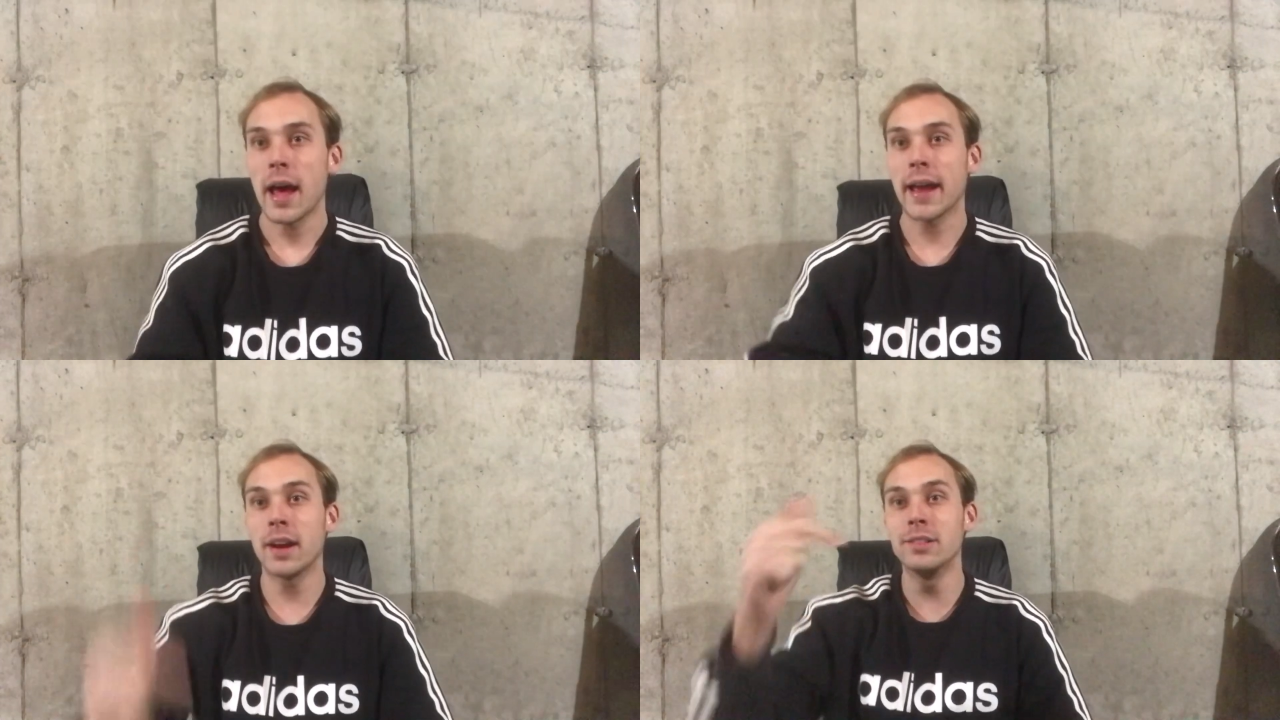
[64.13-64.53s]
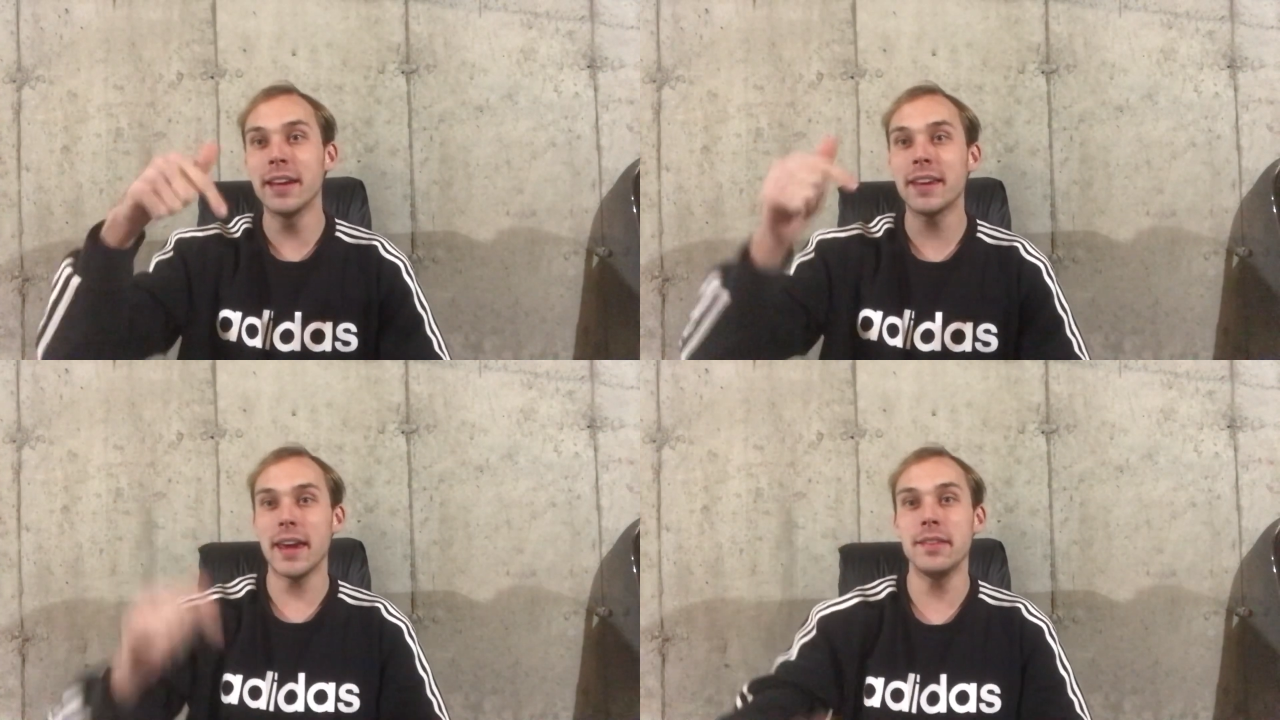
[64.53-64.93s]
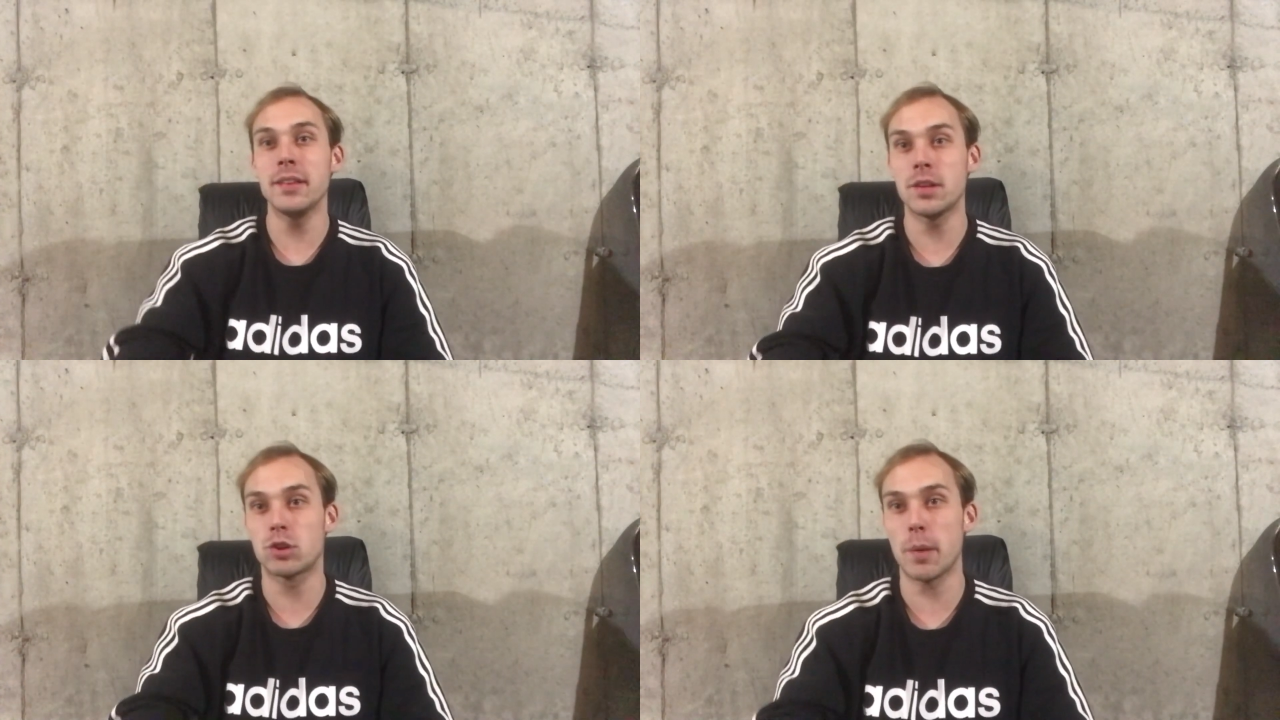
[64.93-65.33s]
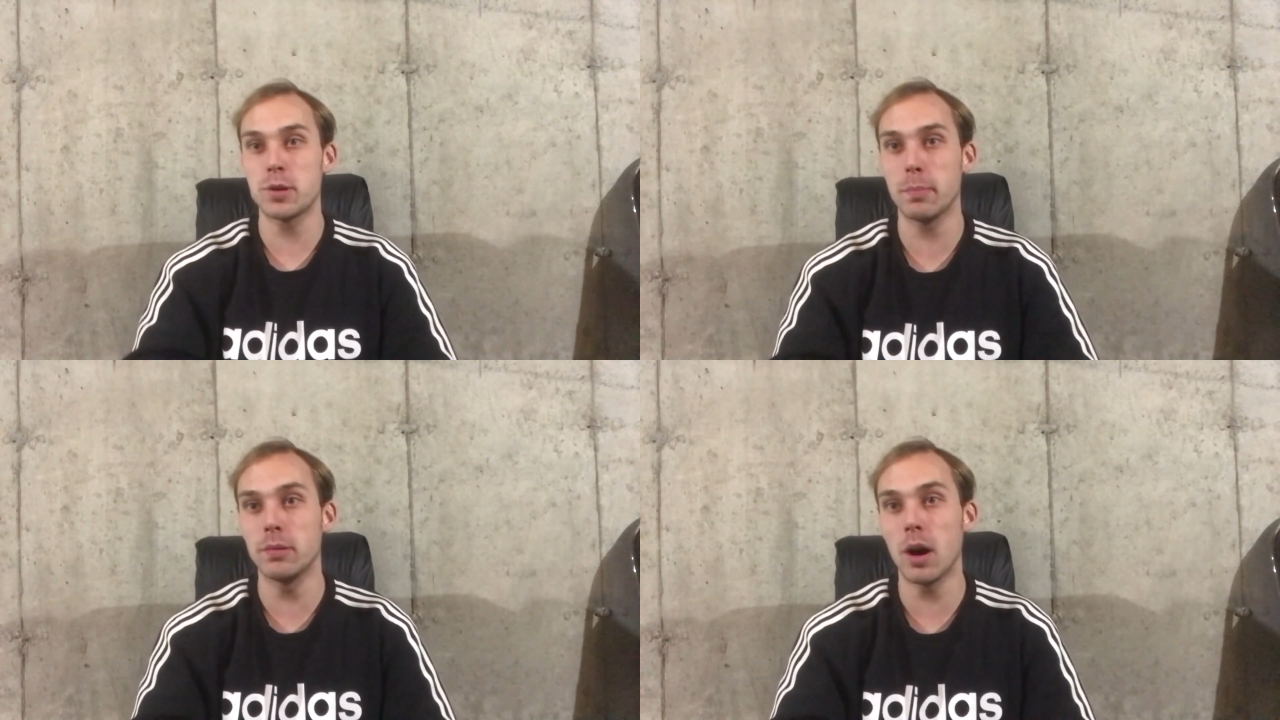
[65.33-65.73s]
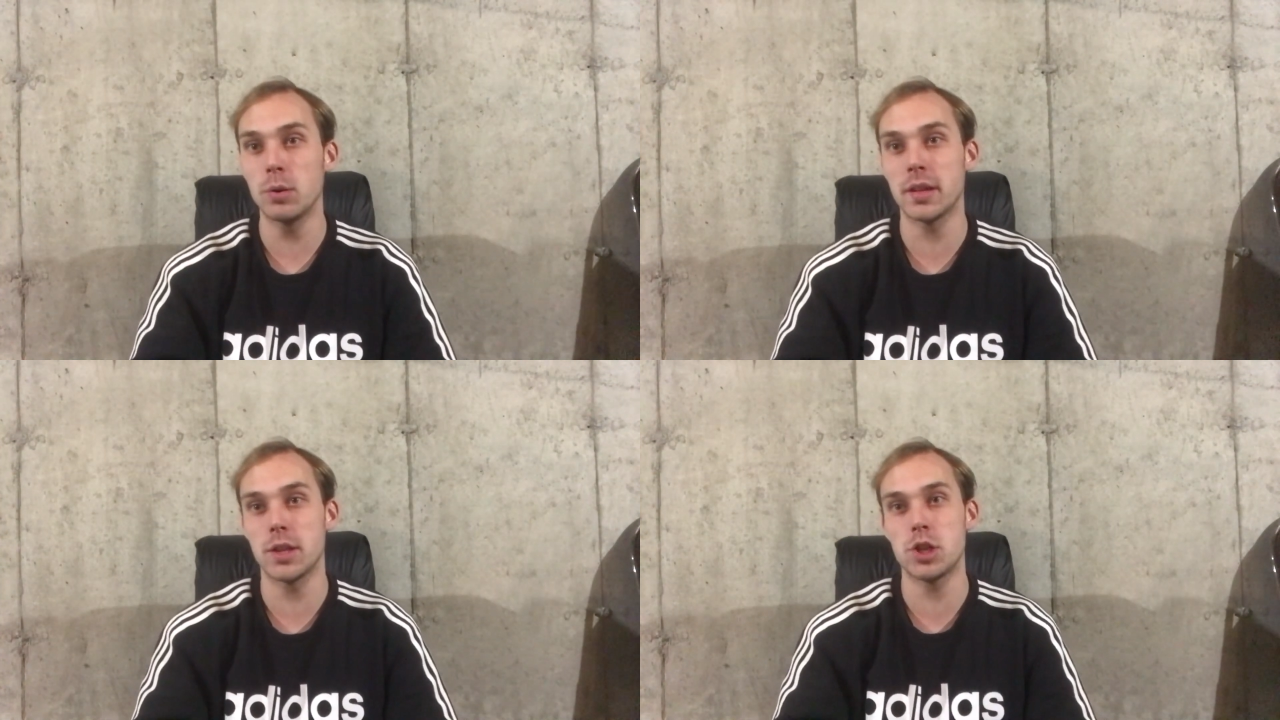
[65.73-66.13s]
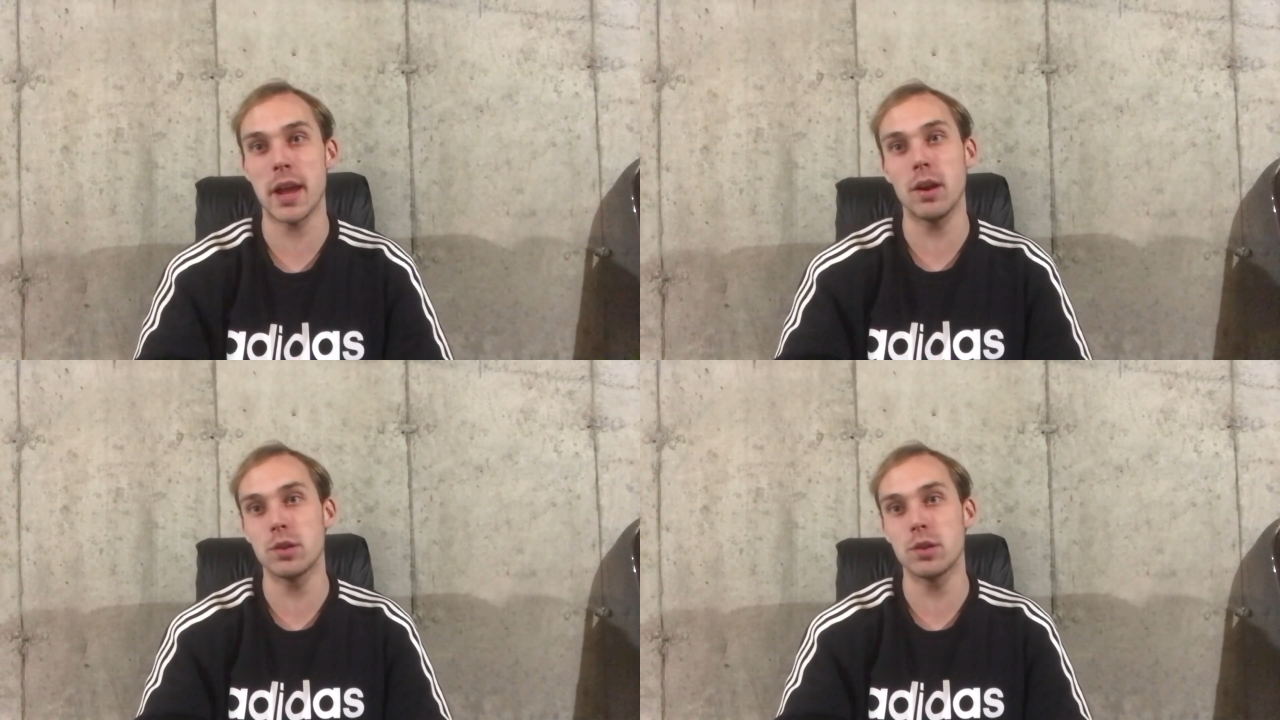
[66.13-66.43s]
I got a link in the description below to the channel.